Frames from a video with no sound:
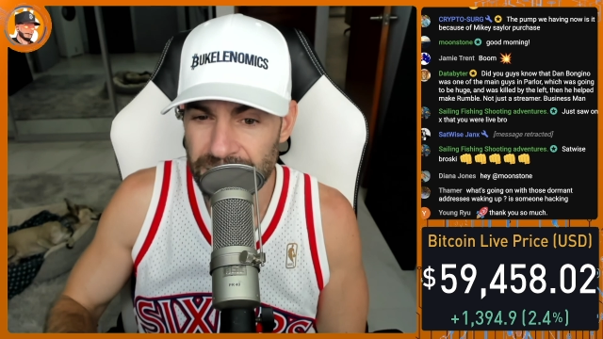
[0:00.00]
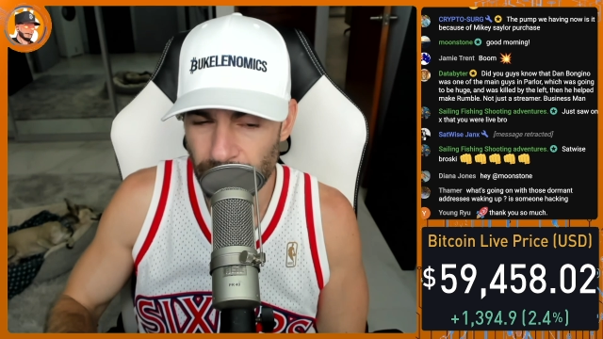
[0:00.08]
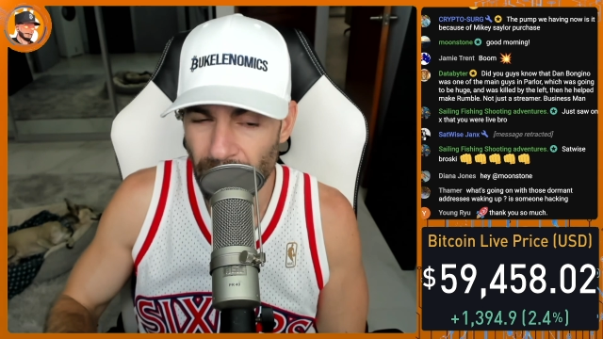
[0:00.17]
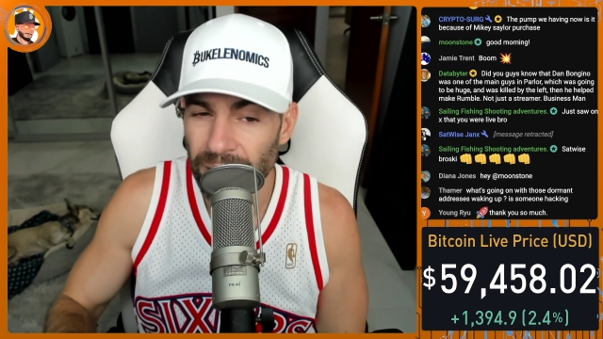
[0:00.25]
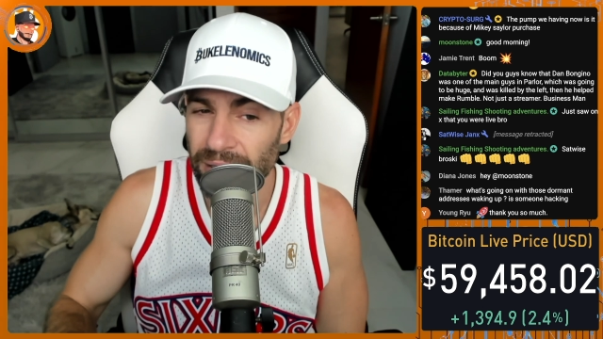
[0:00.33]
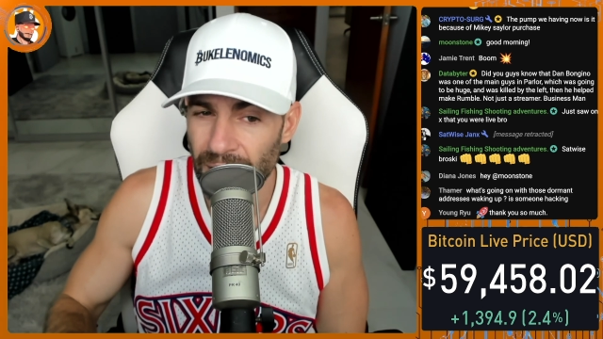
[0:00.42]

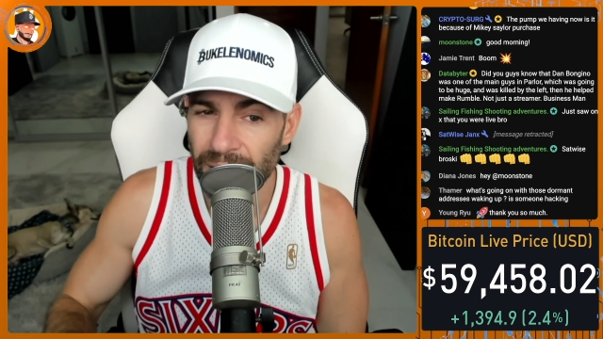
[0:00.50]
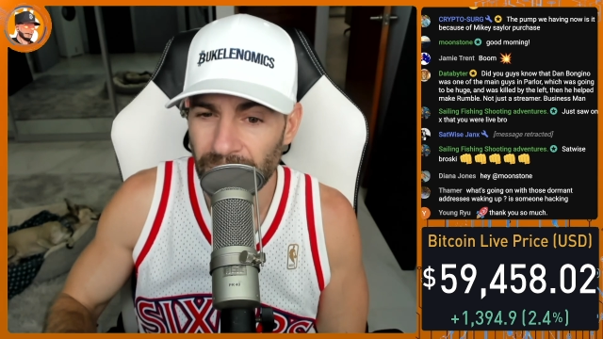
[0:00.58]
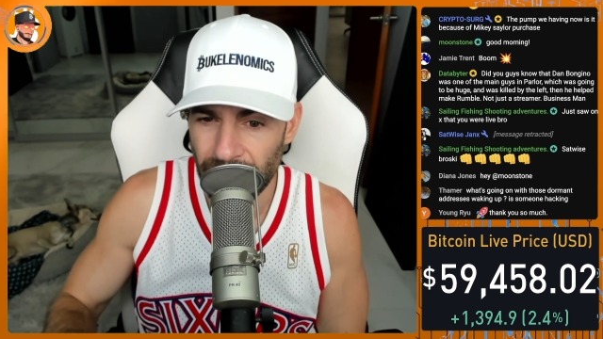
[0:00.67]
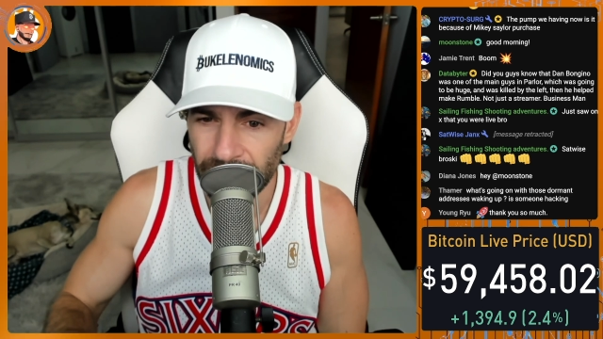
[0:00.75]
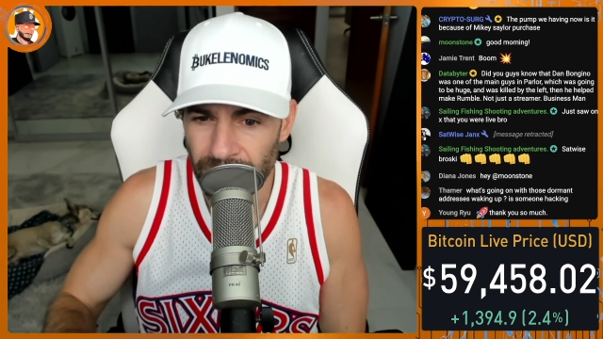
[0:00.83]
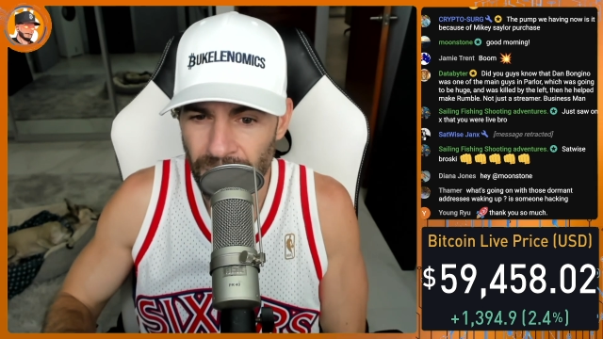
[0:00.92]
about to get
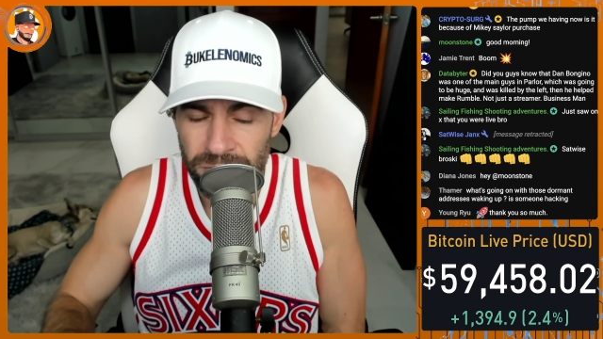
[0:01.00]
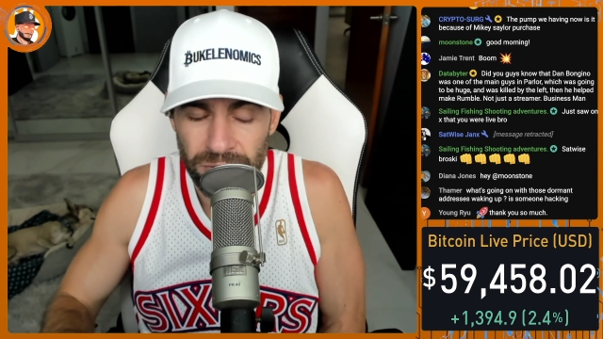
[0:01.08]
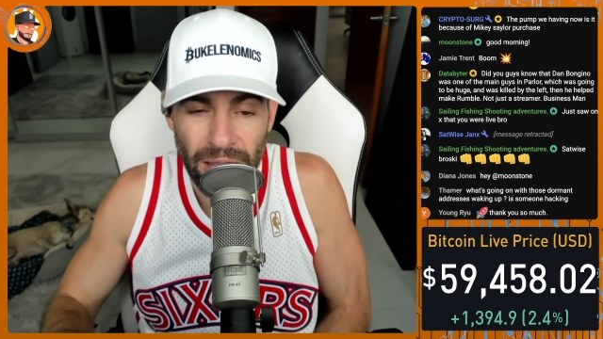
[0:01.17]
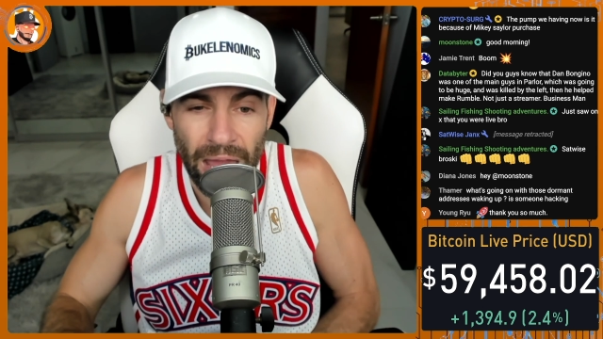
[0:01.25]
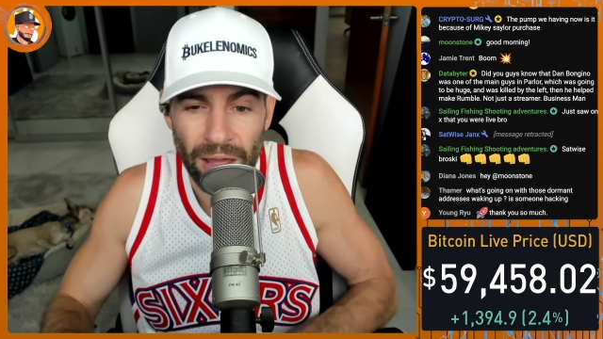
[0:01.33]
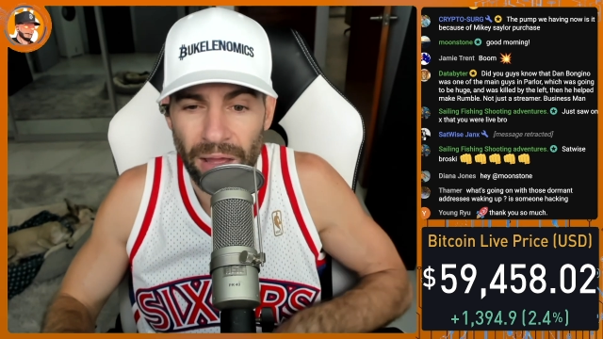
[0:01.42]
lit. So
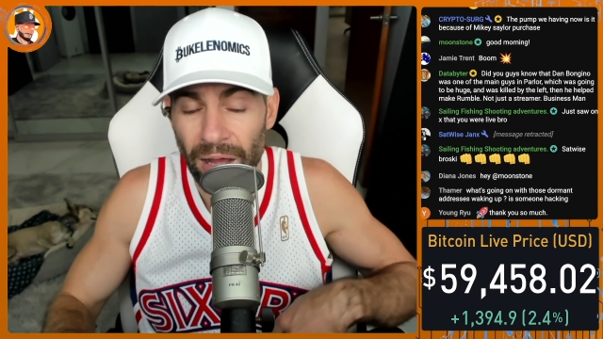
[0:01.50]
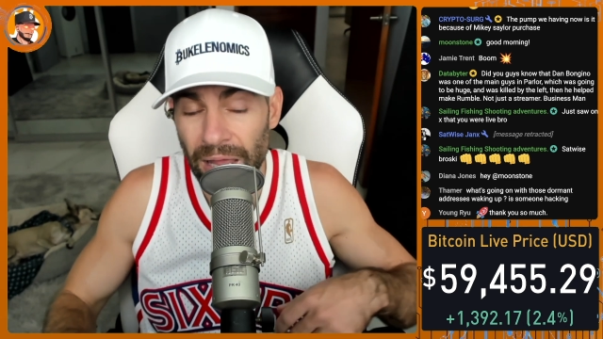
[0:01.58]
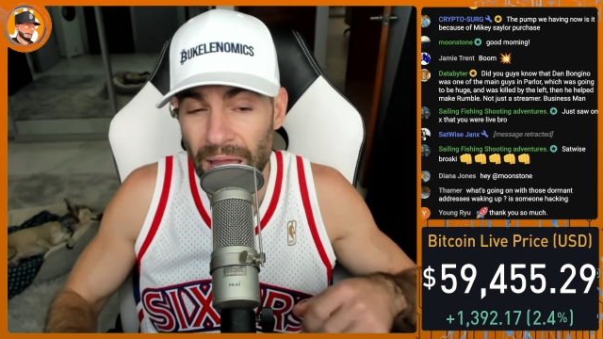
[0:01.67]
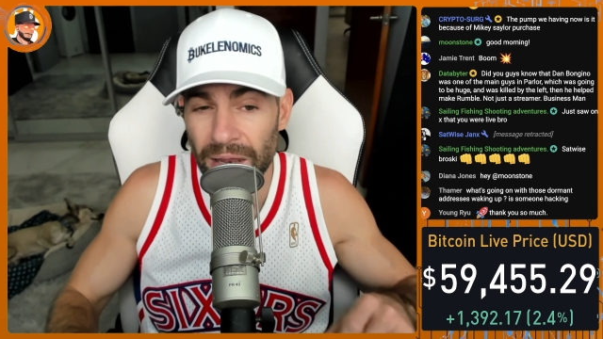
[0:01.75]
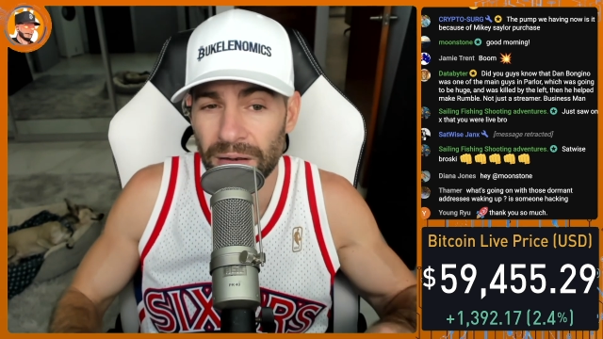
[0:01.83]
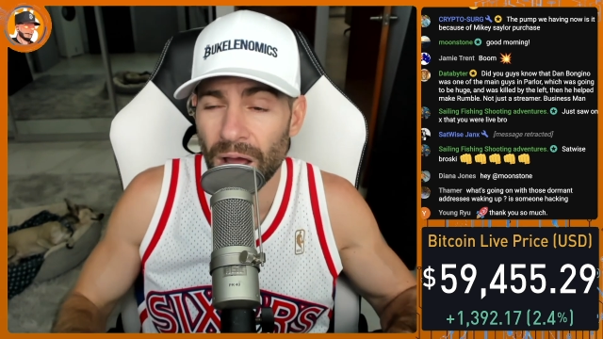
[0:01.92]
yeah, again,